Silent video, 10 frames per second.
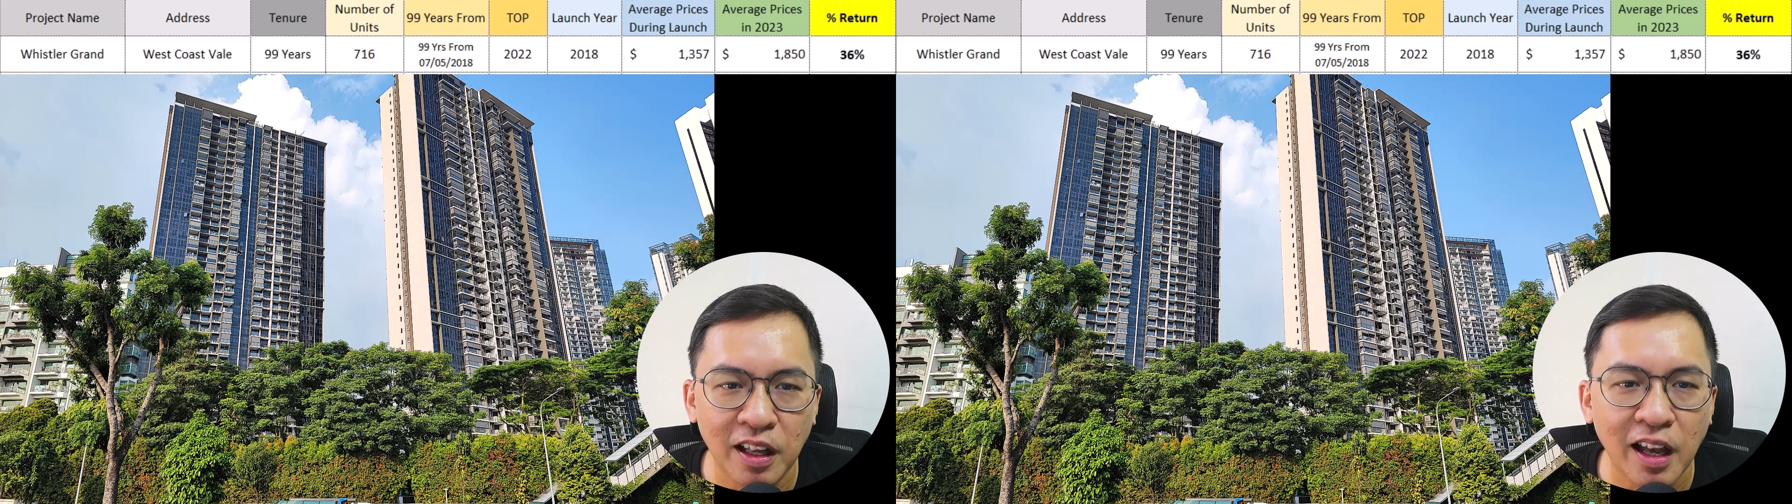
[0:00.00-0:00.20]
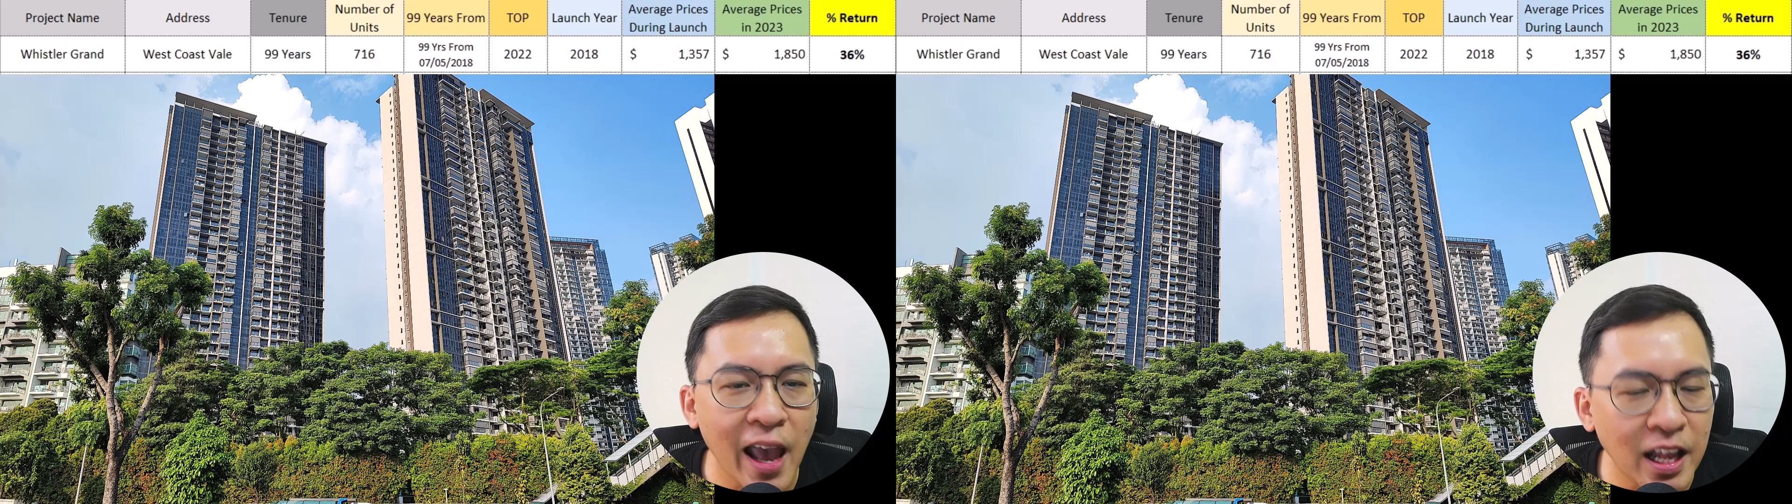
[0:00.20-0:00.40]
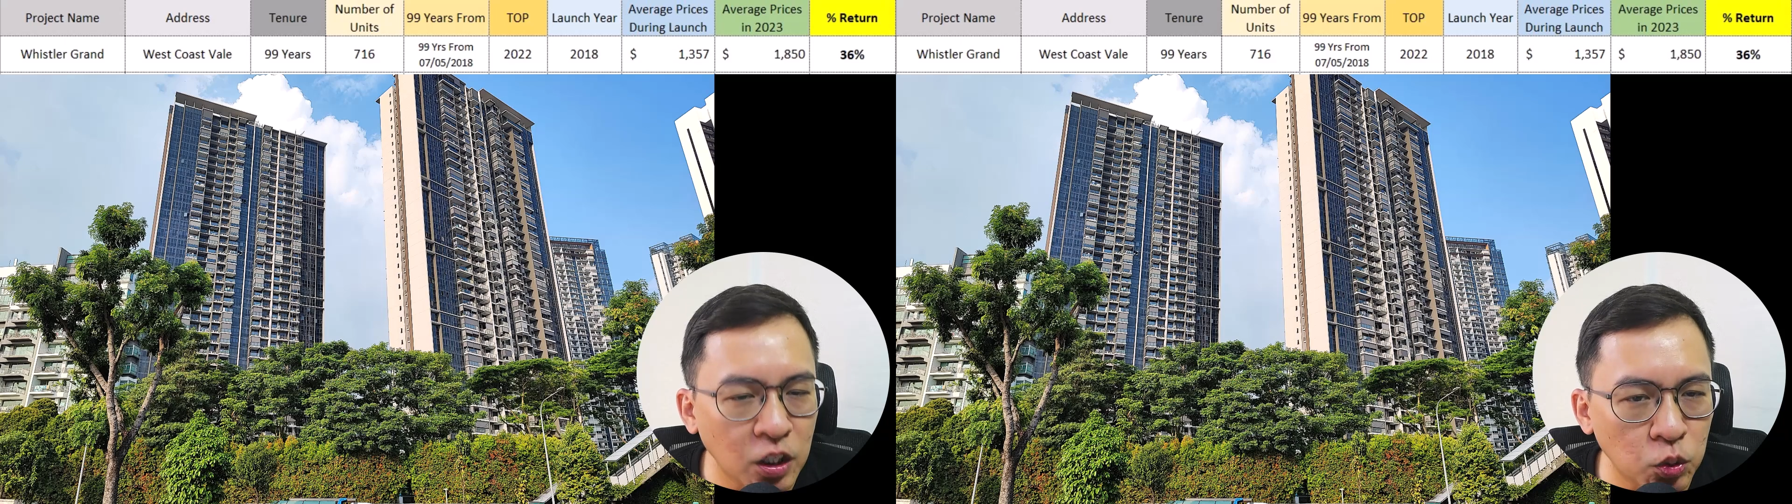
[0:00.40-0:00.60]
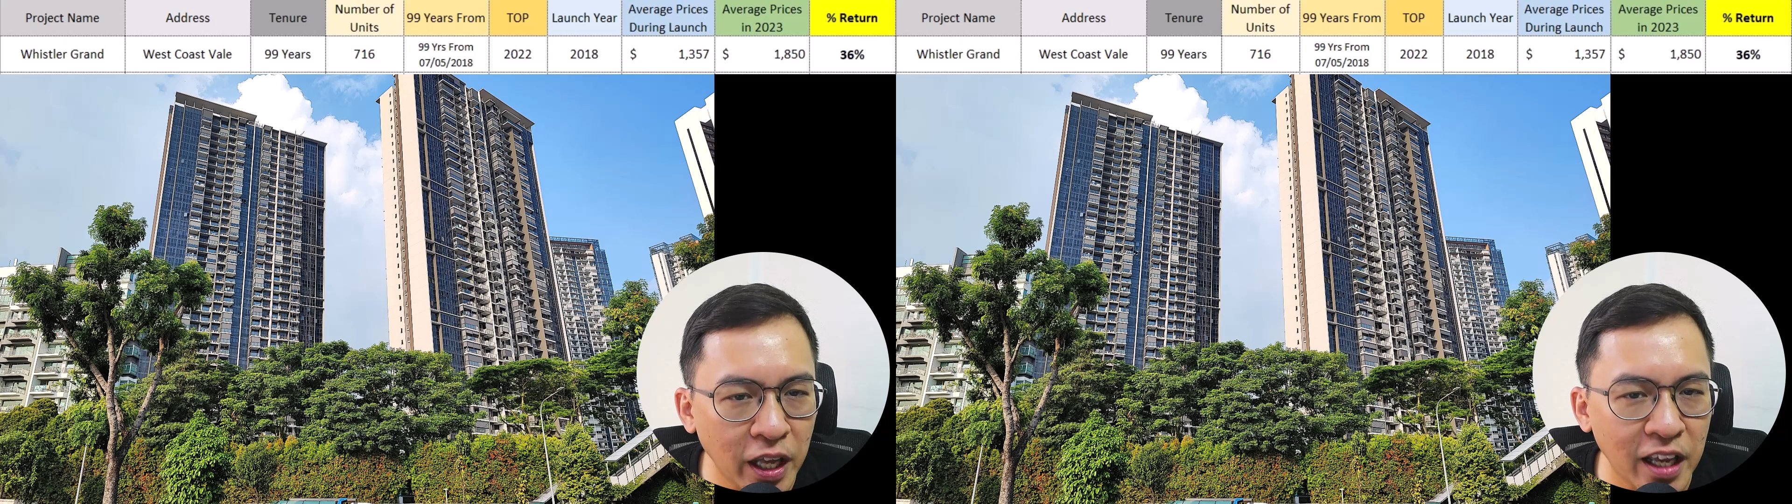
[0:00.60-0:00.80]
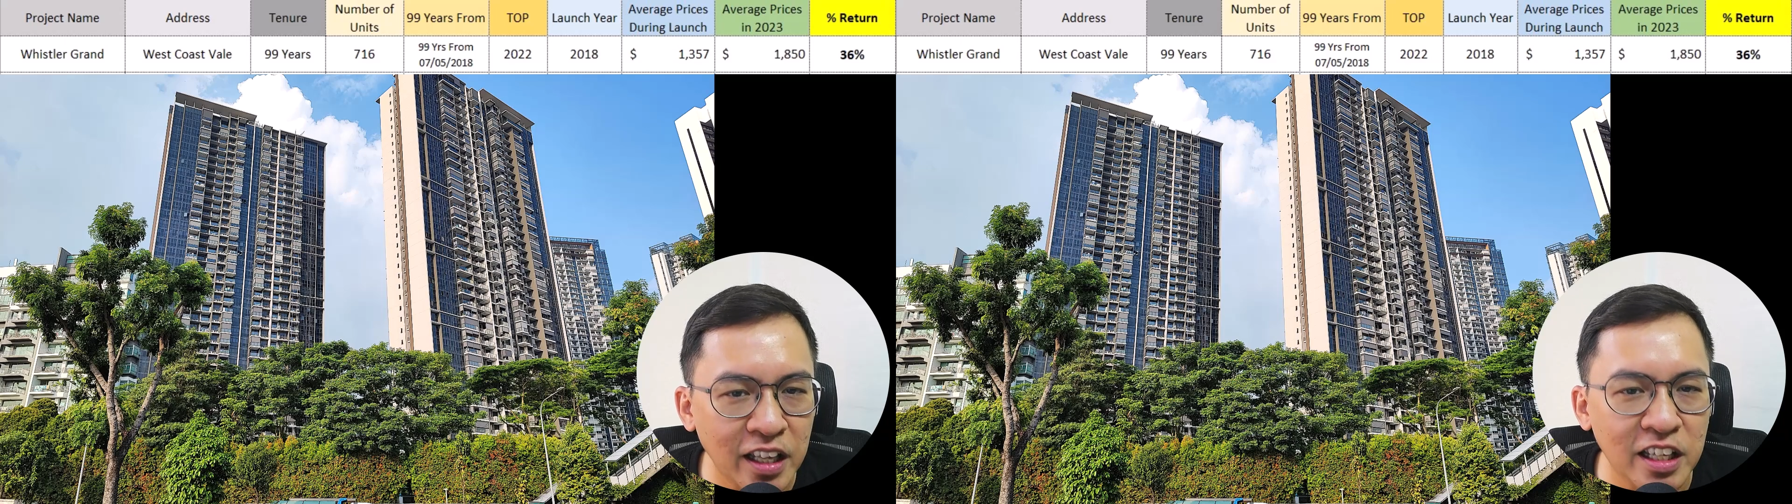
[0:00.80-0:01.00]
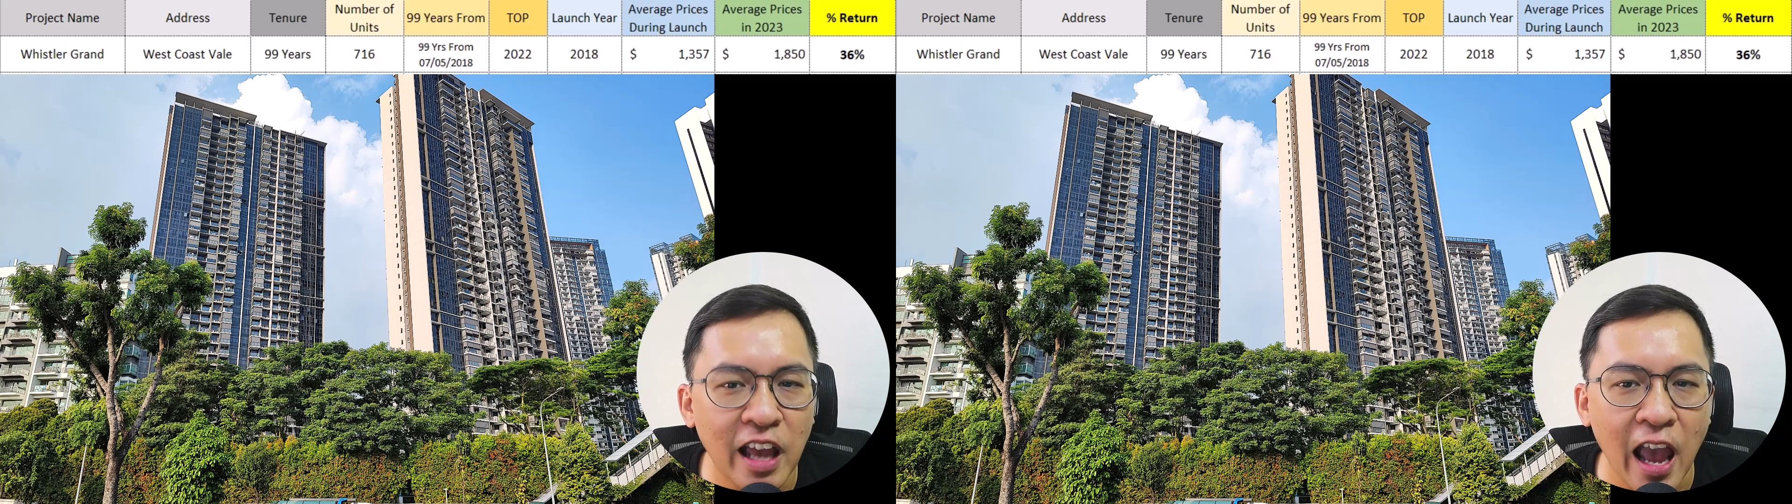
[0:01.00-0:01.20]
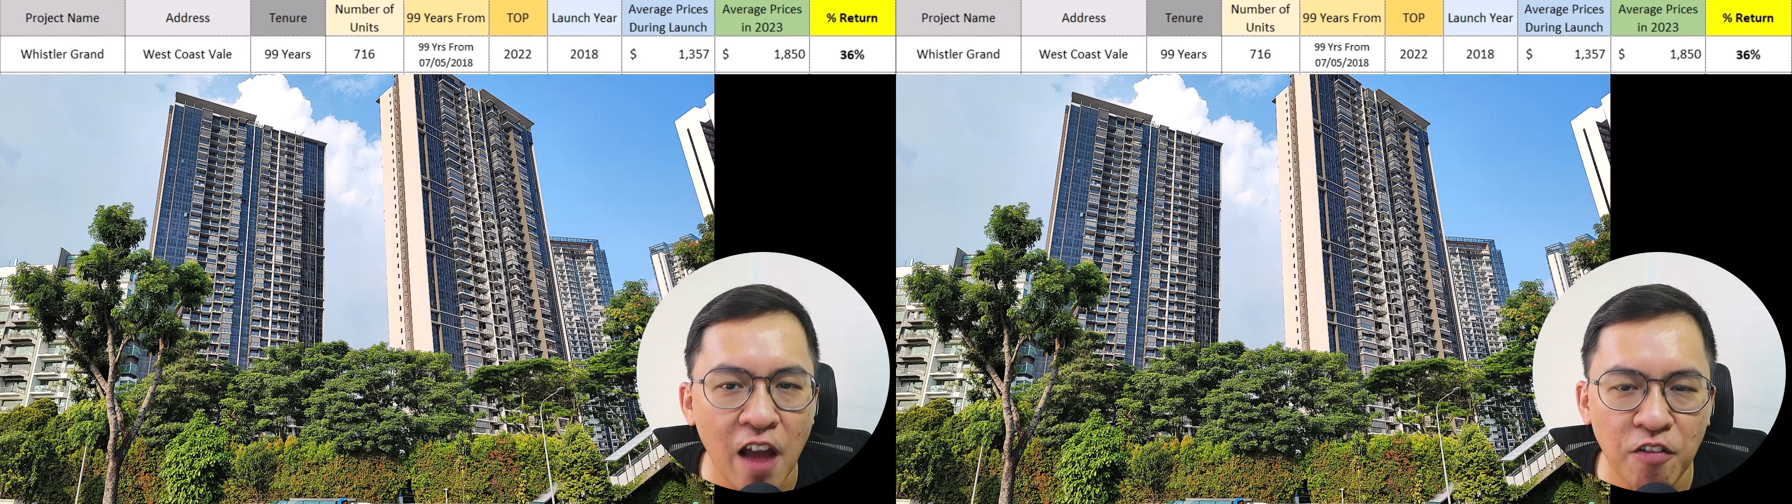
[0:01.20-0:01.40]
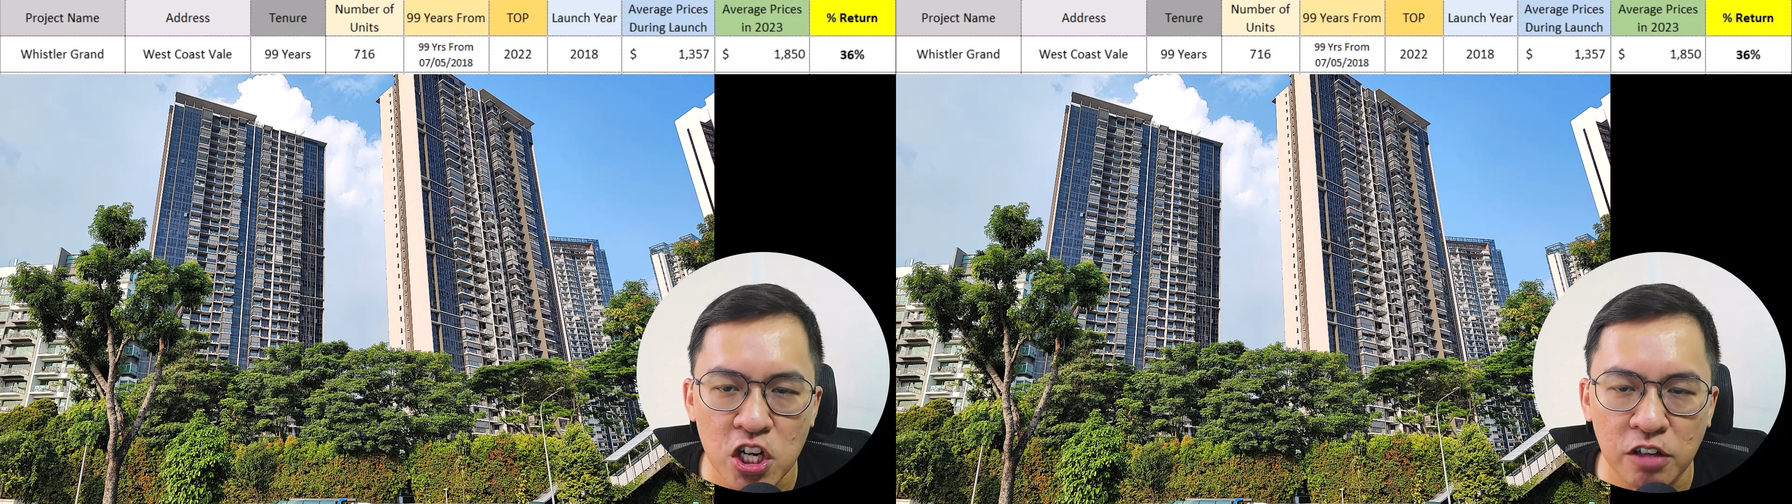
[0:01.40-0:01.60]
and today it
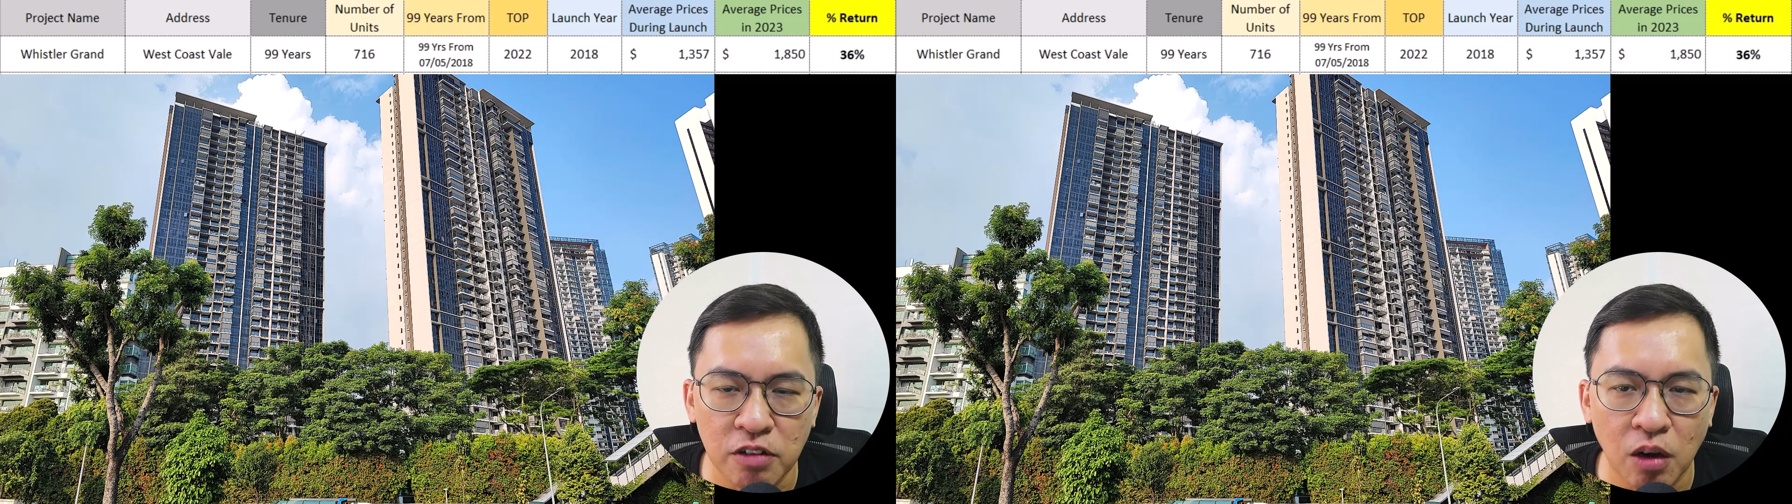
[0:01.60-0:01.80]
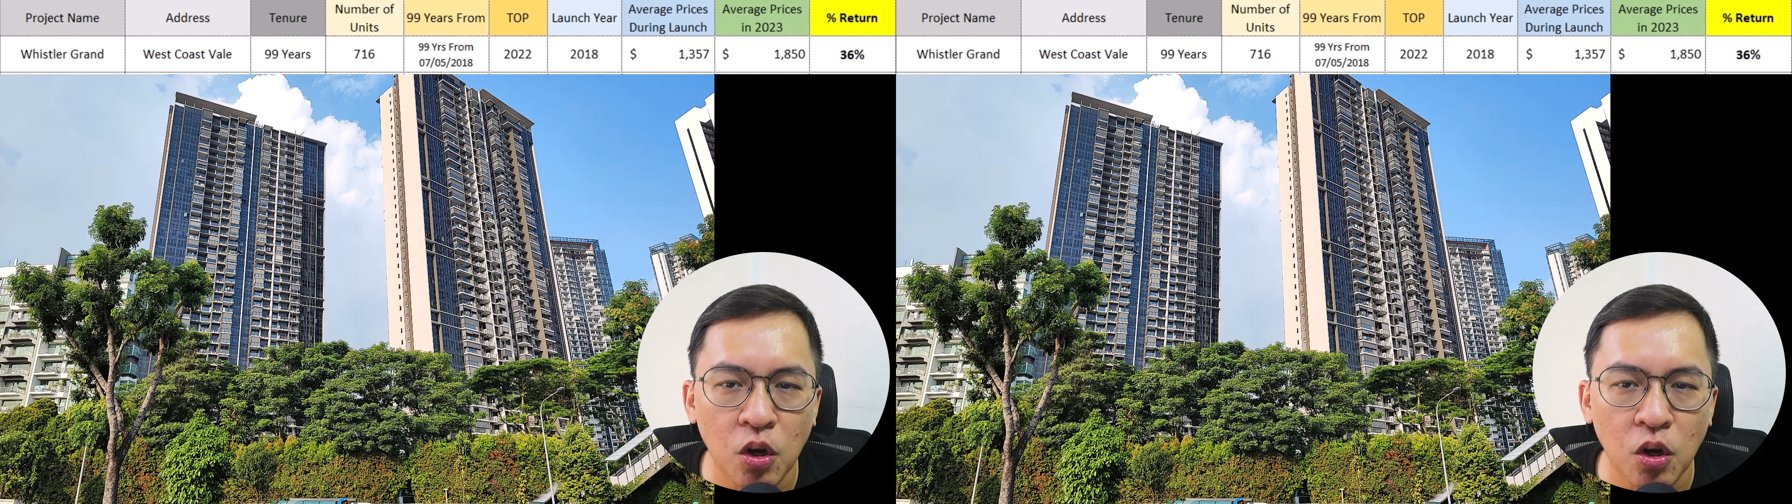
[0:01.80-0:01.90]
averaged around